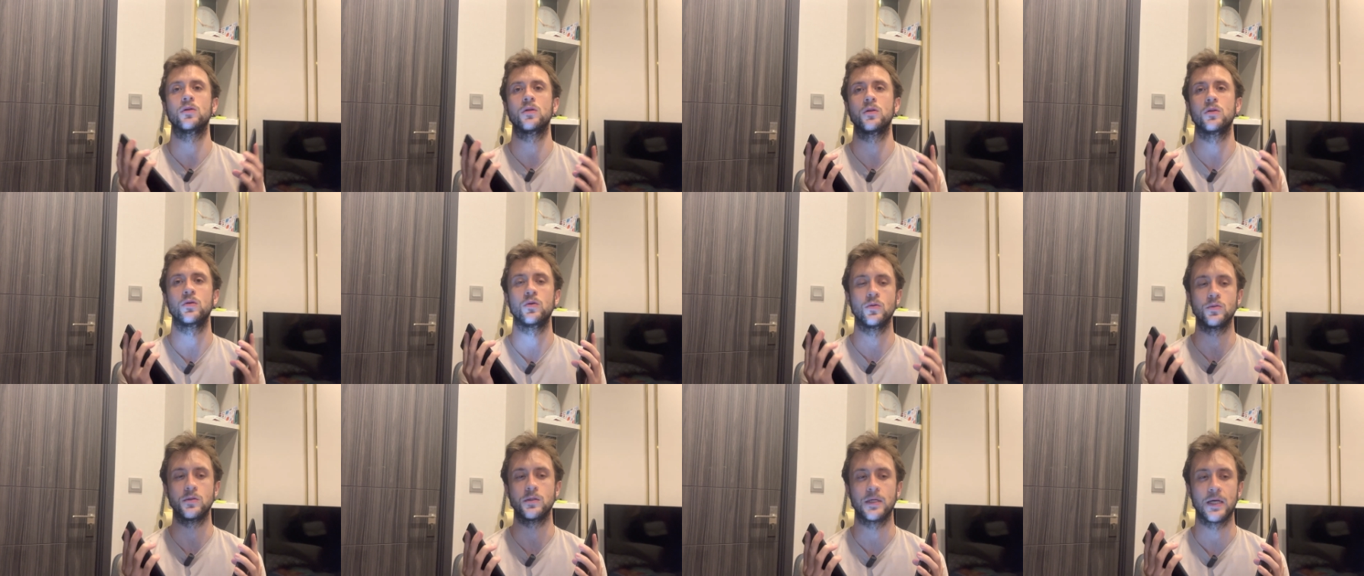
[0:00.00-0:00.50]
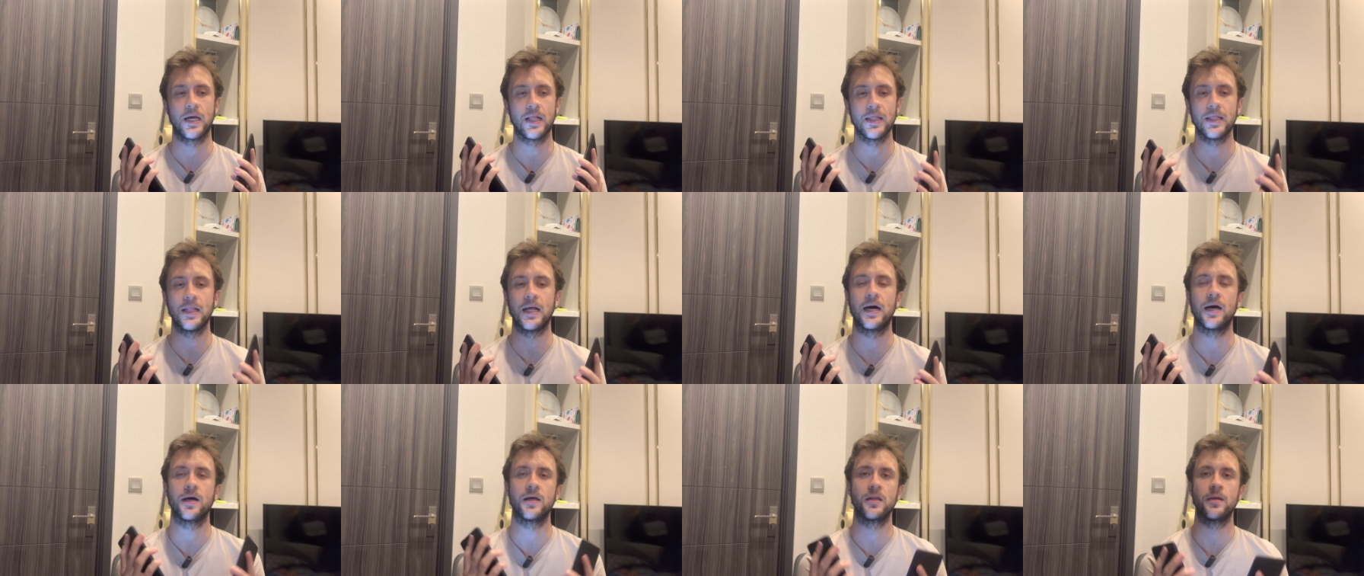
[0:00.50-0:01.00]
using a
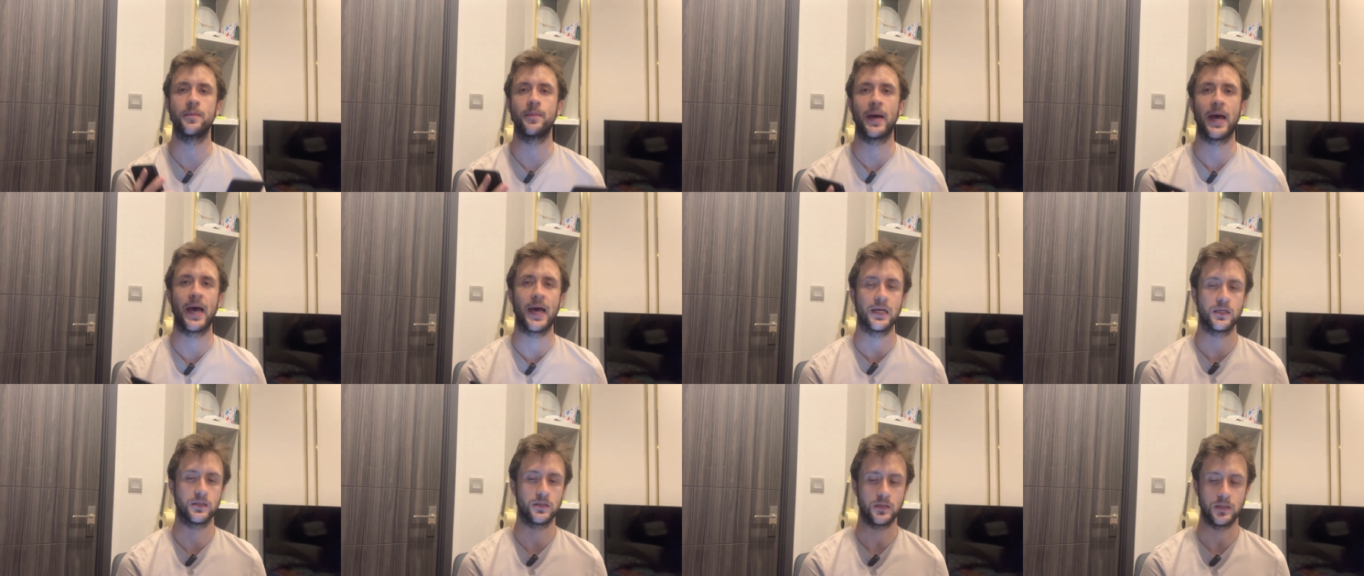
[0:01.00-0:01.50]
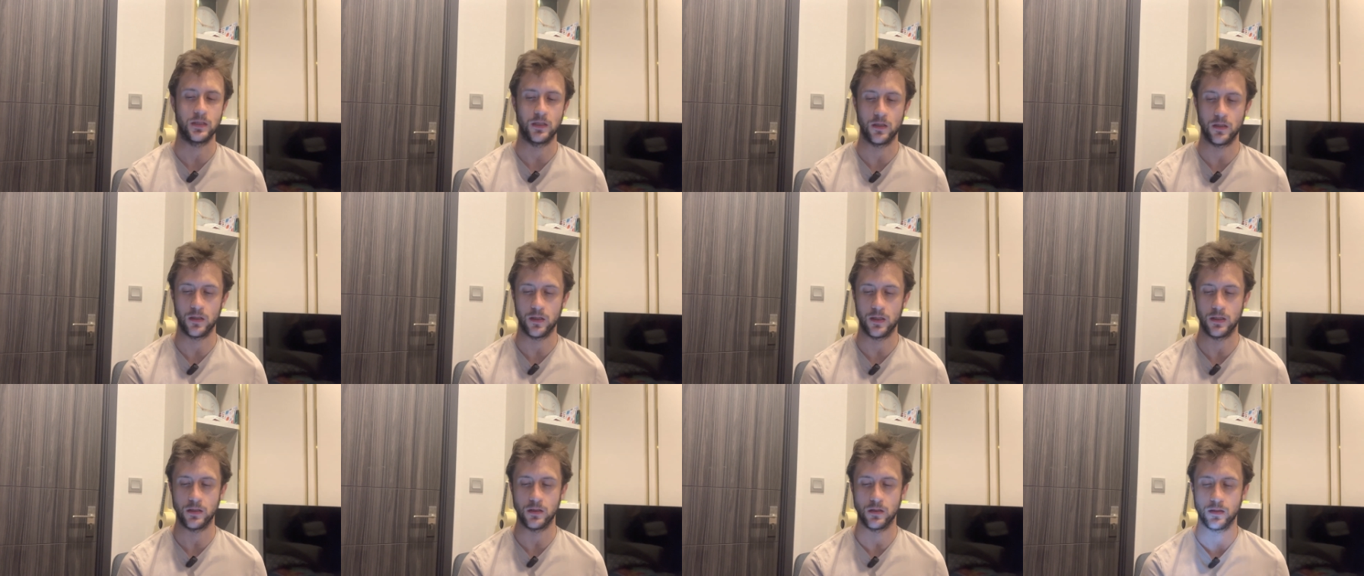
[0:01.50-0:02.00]
lot in the past year
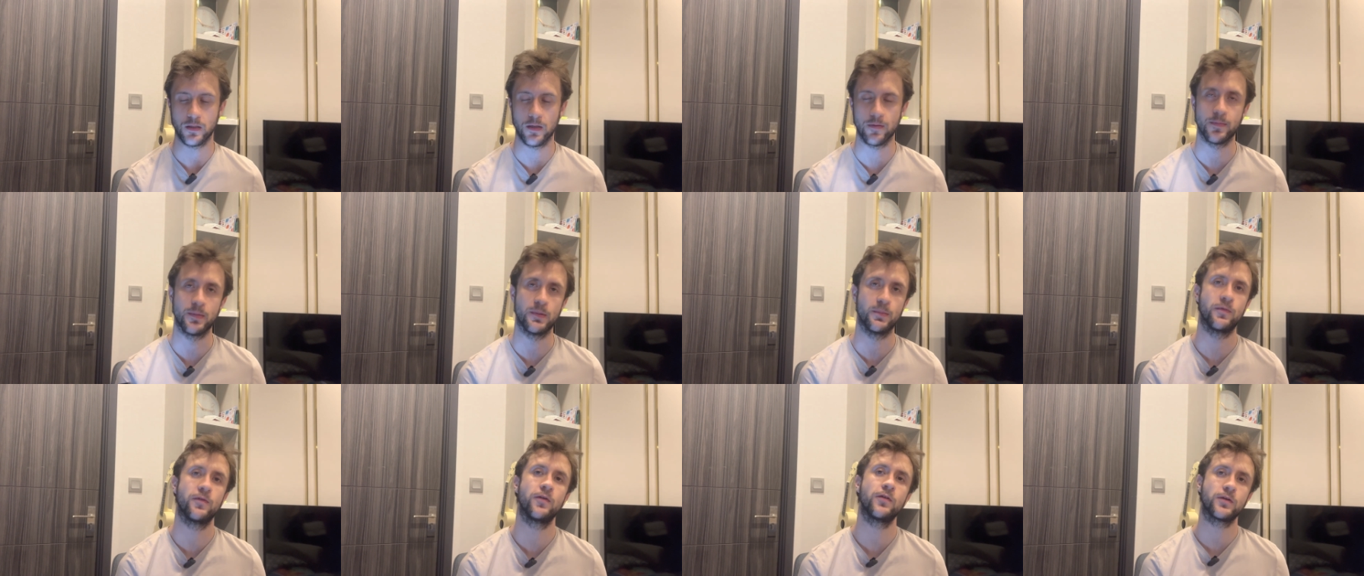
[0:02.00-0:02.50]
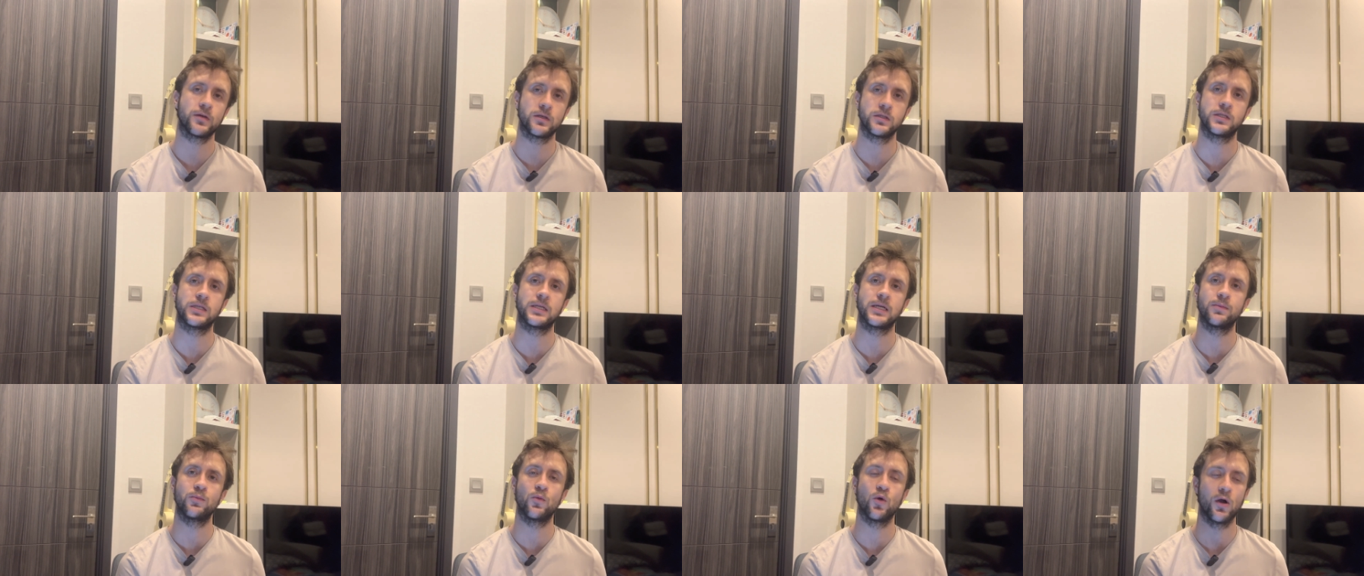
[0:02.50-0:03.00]
as I've been
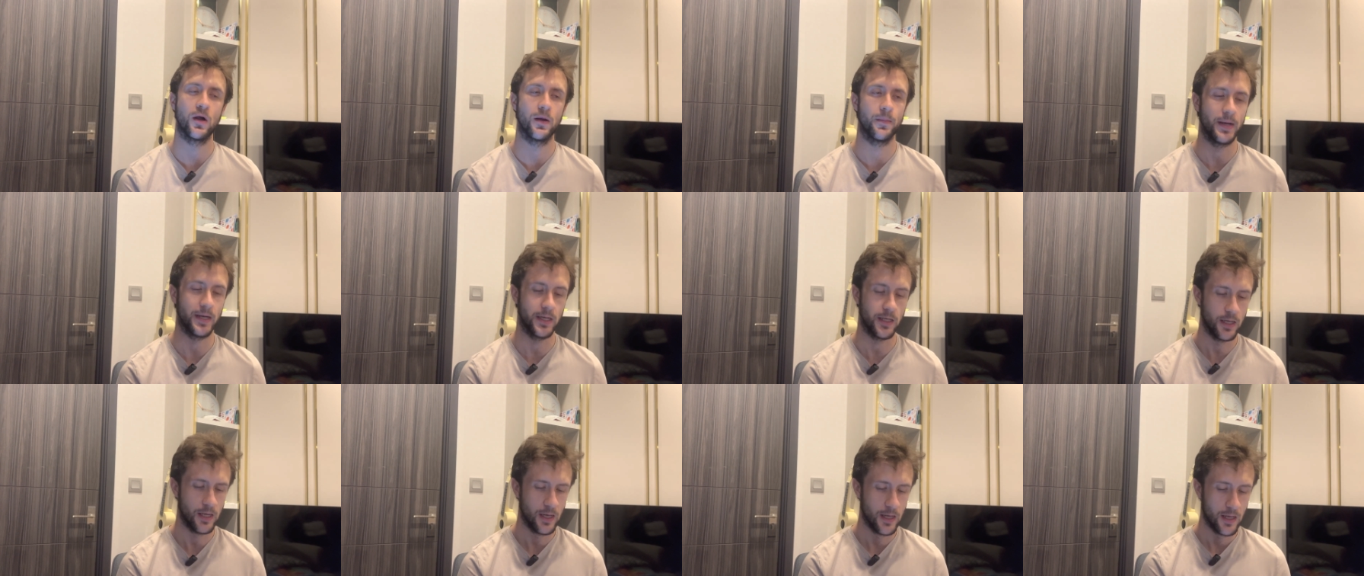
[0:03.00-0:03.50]
focusing more on my